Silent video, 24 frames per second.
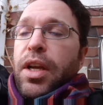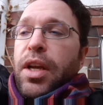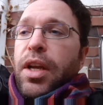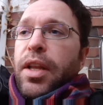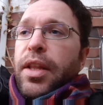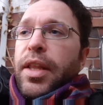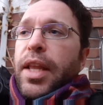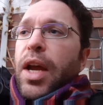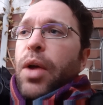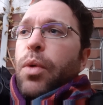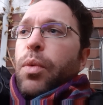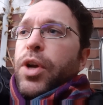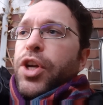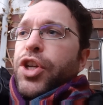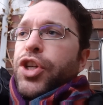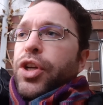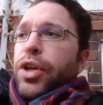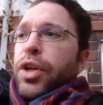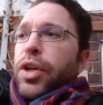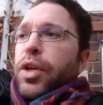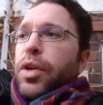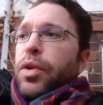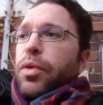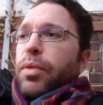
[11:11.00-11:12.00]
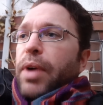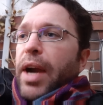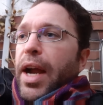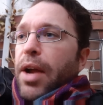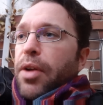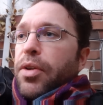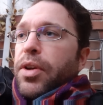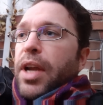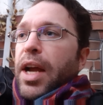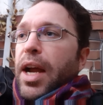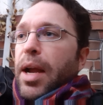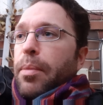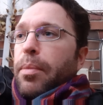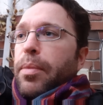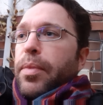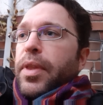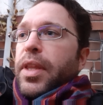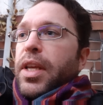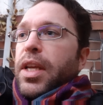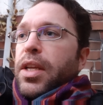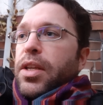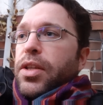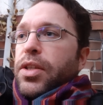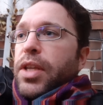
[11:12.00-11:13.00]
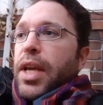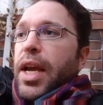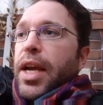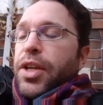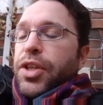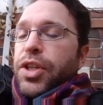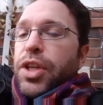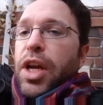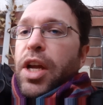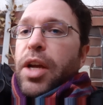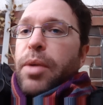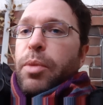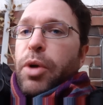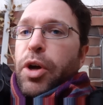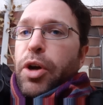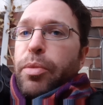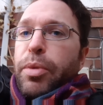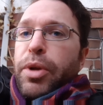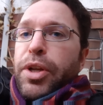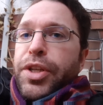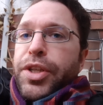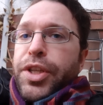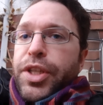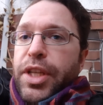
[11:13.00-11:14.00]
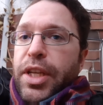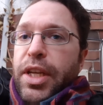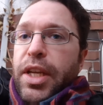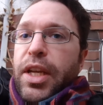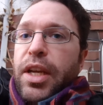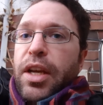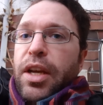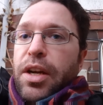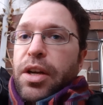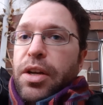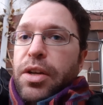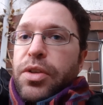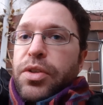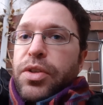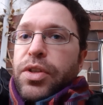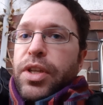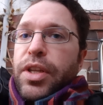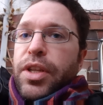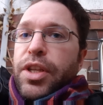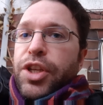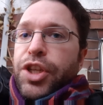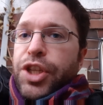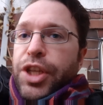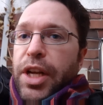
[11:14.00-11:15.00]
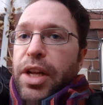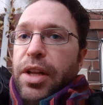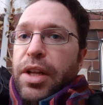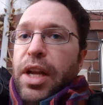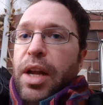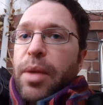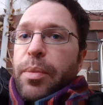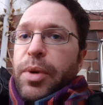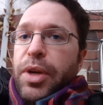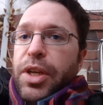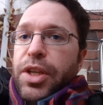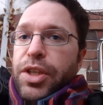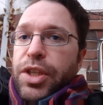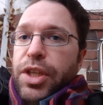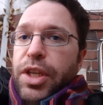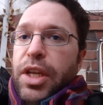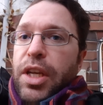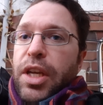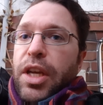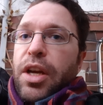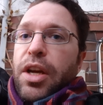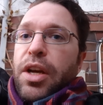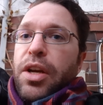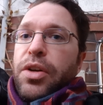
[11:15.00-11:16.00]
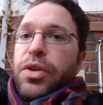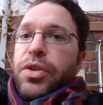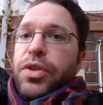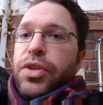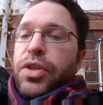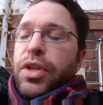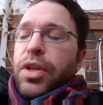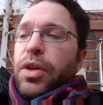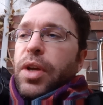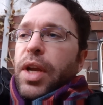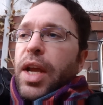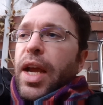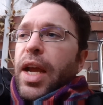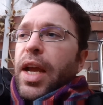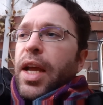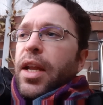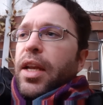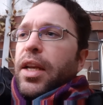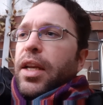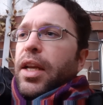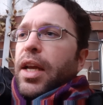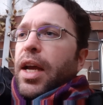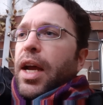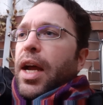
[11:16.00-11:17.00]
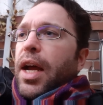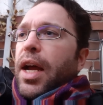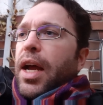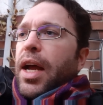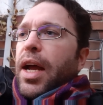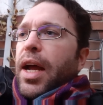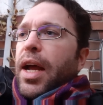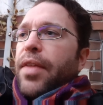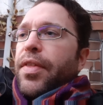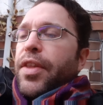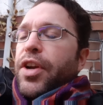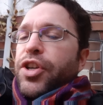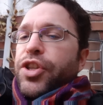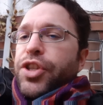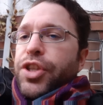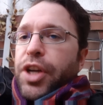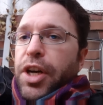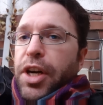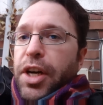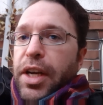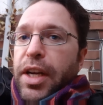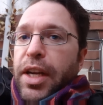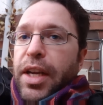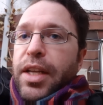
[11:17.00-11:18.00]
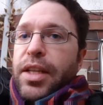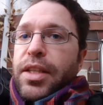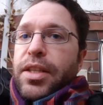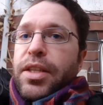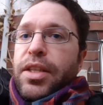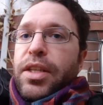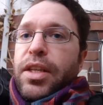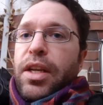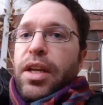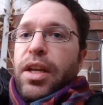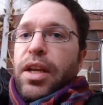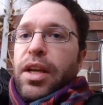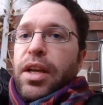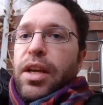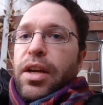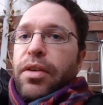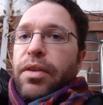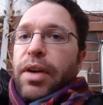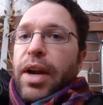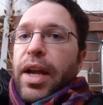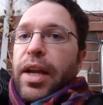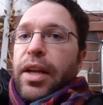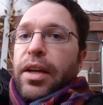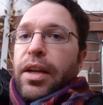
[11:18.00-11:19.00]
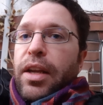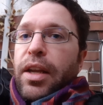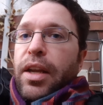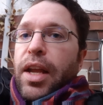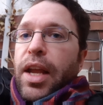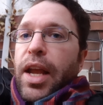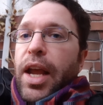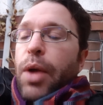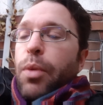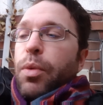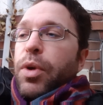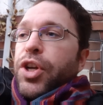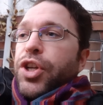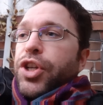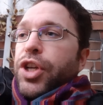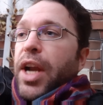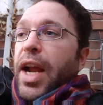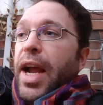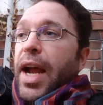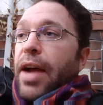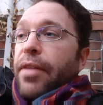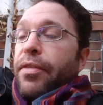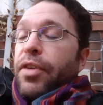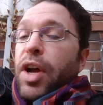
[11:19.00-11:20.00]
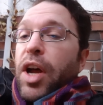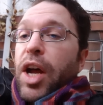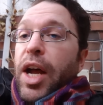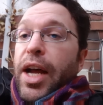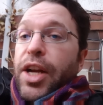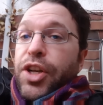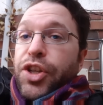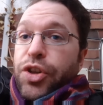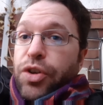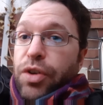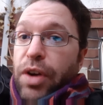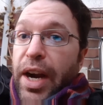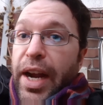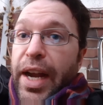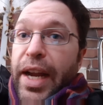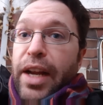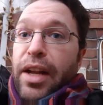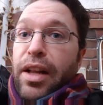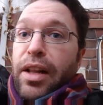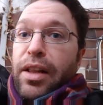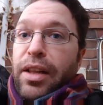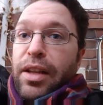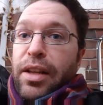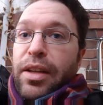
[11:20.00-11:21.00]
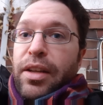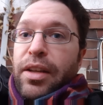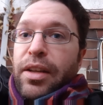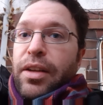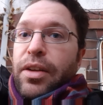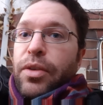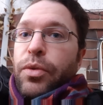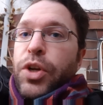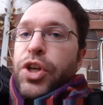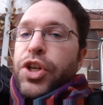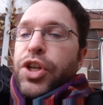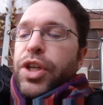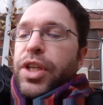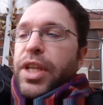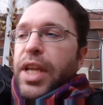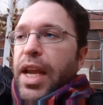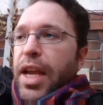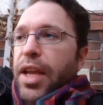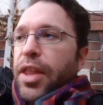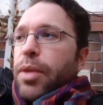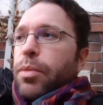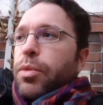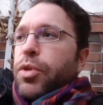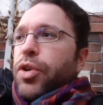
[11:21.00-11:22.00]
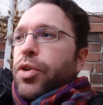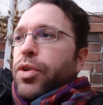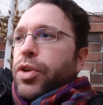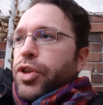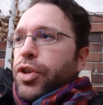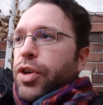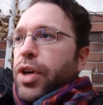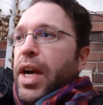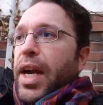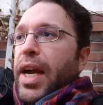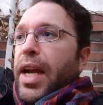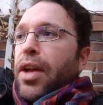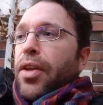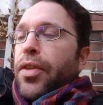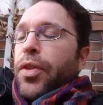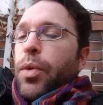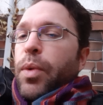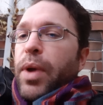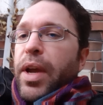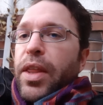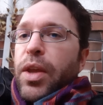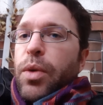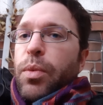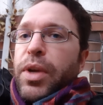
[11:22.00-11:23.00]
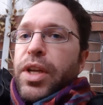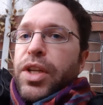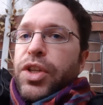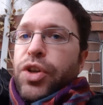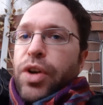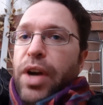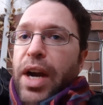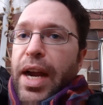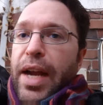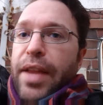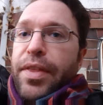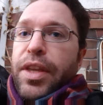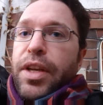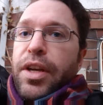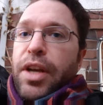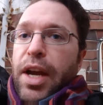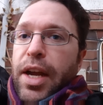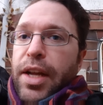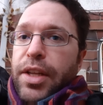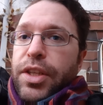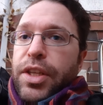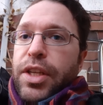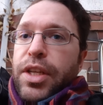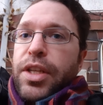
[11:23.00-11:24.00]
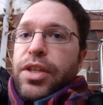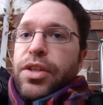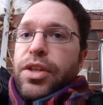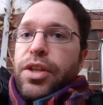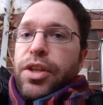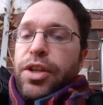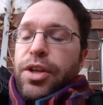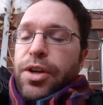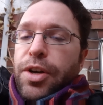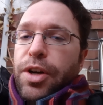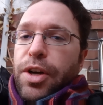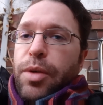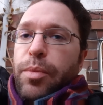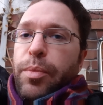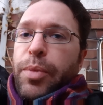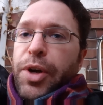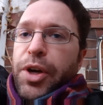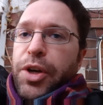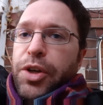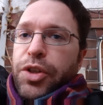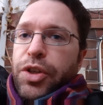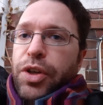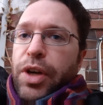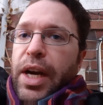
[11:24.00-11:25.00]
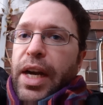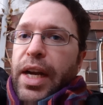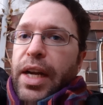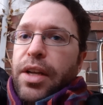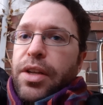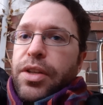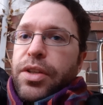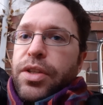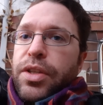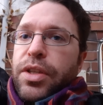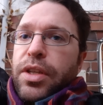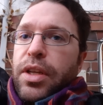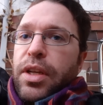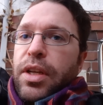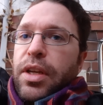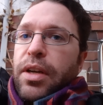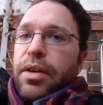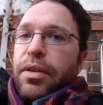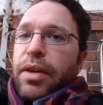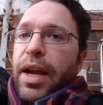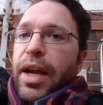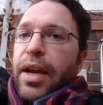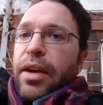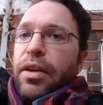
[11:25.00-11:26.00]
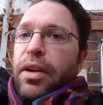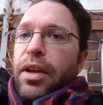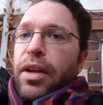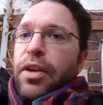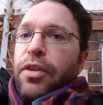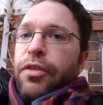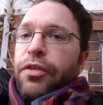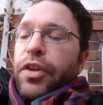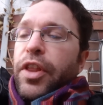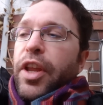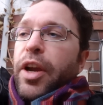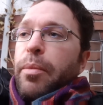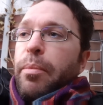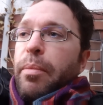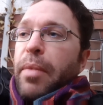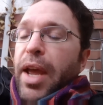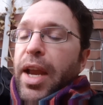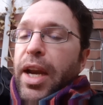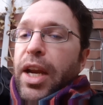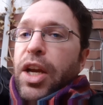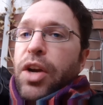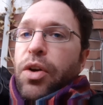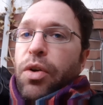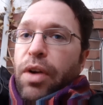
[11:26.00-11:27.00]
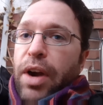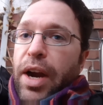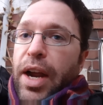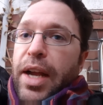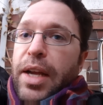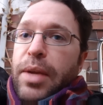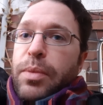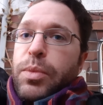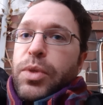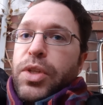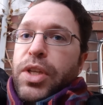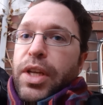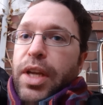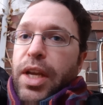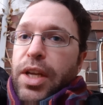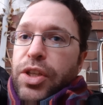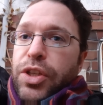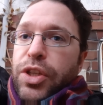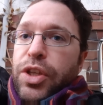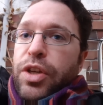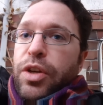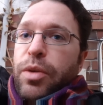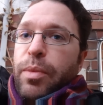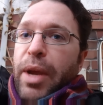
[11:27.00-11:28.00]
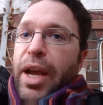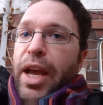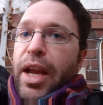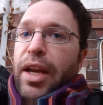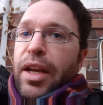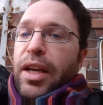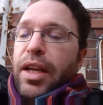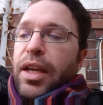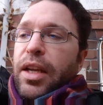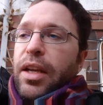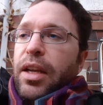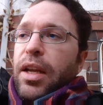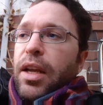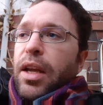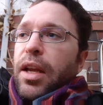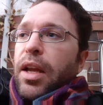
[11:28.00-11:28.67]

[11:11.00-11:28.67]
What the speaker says: That we should round up these ExxonMobil CEOs and the Shell company CEOs and their surrogates, right? And we should have a trial. We should take them through a trial the way that we tried the Nazis in the Nuremberg trials, right? For their many crimes against humanity.